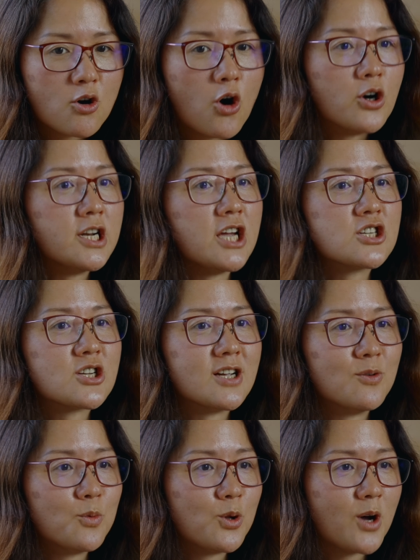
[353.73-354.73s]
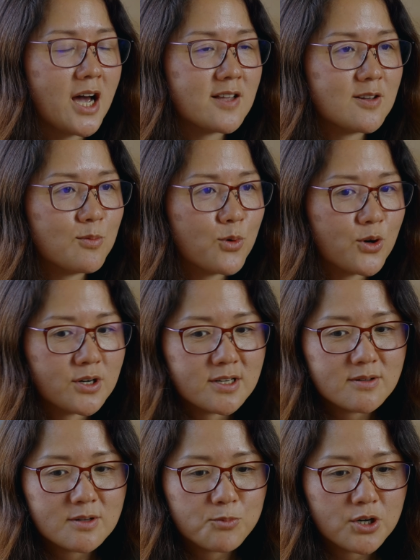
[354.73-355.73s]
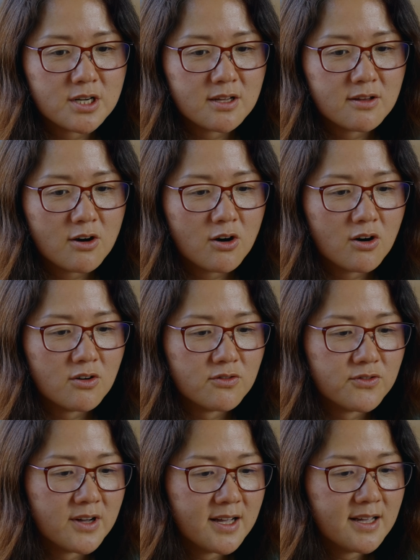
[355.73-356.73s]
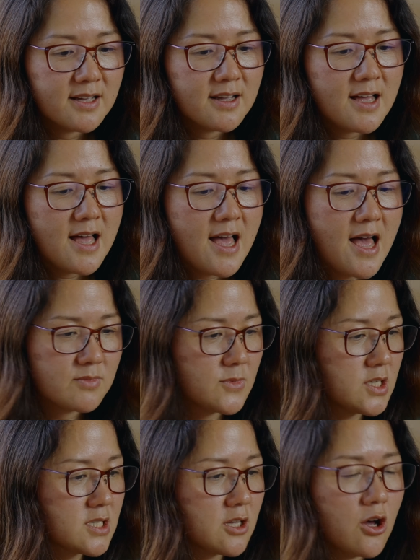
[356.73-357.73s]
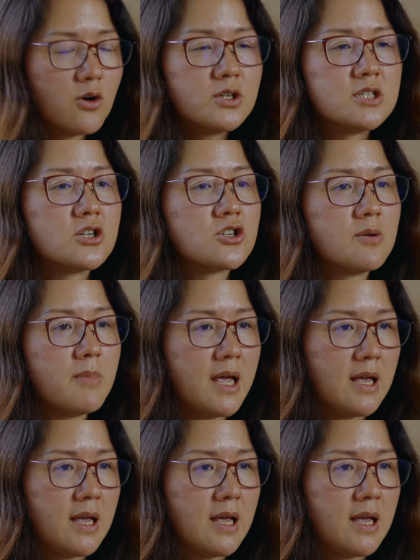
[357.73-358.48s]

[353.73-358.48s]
coordination. We don't have the board, burden of slow decision